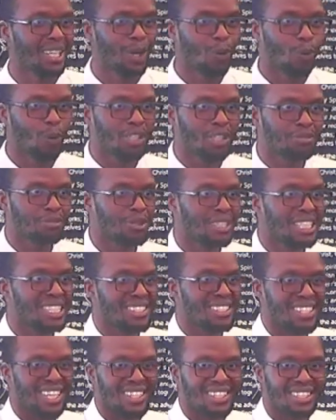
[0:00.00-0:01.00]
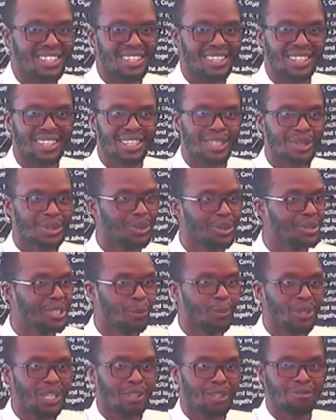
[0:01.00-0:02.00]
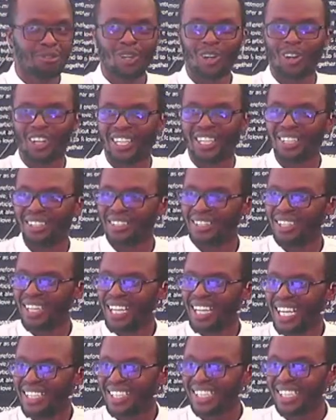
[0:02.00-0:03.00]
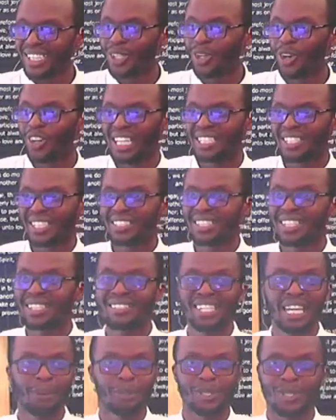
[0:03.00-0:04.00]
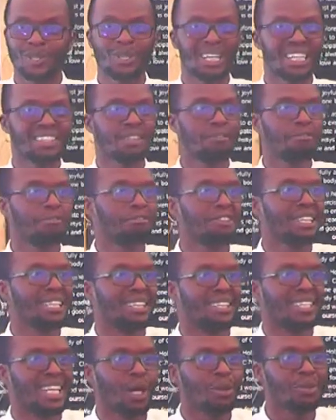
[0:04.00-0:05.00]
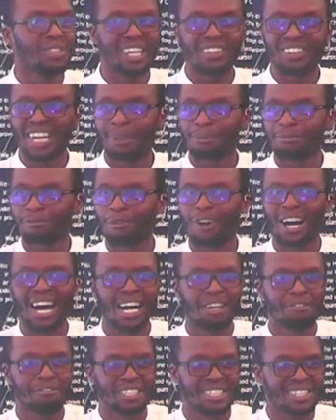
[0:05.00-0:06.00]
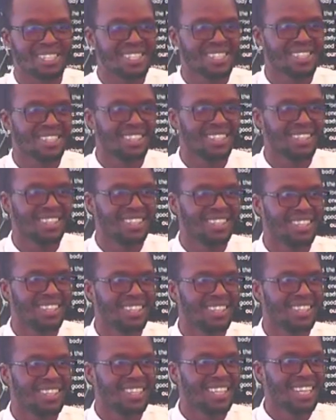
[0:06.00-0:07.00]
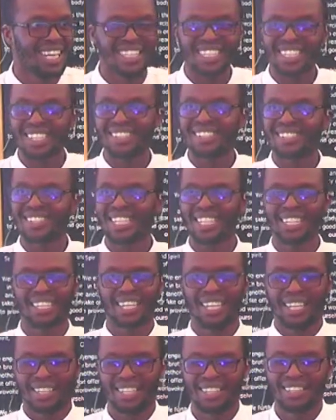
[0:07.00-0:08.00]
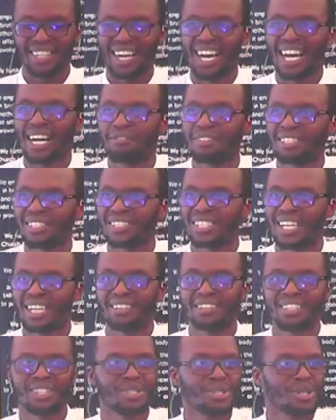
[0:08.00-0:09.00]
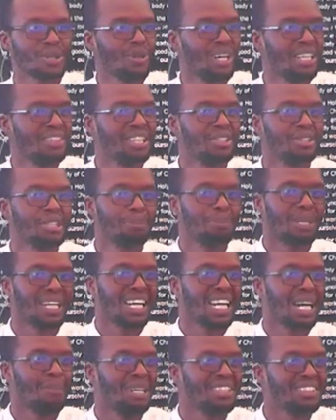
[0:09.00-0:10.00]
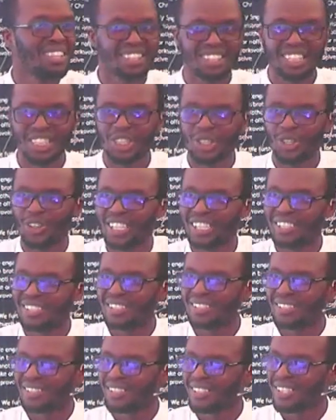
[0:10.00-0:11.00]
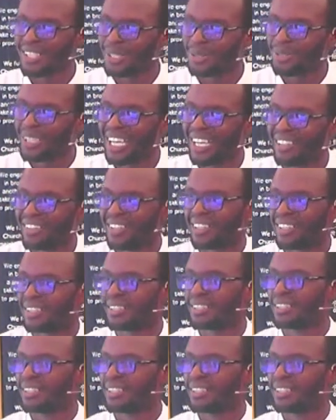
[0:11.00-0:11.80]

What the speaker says: What food is that? To do the will of God. And then he'll go on and tell the disciples, look at the field, how they are ripe for harvest. And then he'll say that the harvester and the sower and the reaper come and they rejoice together.